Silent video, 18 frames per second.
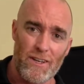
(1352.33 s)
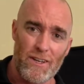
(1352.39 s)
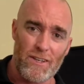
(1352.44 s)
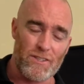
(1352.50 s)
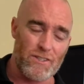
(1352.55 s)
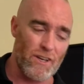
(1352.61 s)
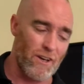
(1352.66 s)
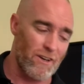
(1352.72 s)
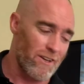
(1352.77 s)

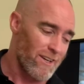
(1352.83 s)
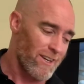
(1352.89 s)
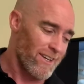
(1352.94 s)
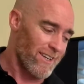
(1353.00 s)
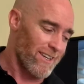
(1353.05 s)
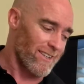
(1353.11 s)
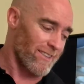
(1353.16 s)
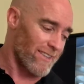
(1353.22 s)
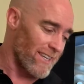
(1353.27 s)
So
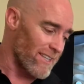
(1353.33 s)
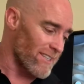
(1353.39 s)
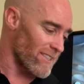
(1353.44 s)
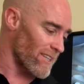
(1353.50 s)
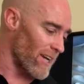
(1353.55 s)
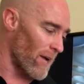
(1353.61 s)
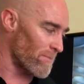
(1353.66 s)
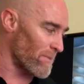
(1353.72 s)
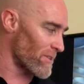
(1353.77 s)
these
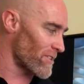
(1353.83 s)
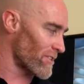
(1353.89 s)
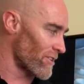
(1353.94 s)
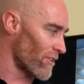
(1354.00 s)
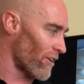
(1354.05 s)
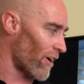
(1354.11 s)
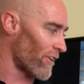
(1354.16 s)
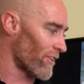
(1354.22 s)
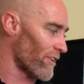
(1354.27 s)
type of
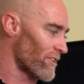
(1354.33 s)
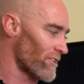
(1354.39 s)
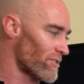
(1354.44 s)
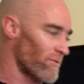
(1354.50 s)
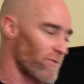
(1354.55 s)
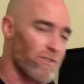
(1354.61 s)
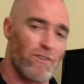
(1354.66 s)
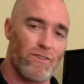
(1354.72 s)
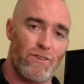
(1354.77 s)

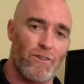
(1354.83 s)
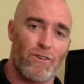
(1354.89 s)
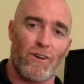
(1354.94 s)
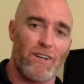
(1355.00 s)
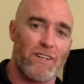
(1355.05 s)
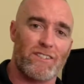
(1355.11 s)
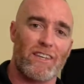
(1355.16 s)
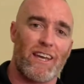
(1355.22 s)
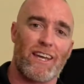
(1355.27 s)
scenarios, you've got
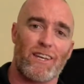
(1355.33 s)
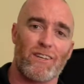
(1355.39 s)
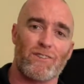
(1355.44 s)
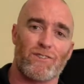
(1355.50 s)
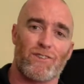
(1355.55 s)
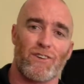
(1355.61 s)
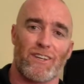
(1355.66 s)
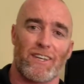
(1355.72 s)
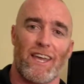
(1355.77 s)
to take
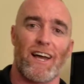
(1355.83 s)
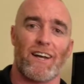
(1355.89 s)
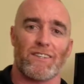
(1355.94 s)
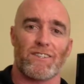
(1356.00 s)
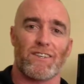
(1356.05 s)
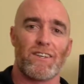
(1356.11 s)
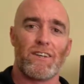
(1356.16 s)
into account.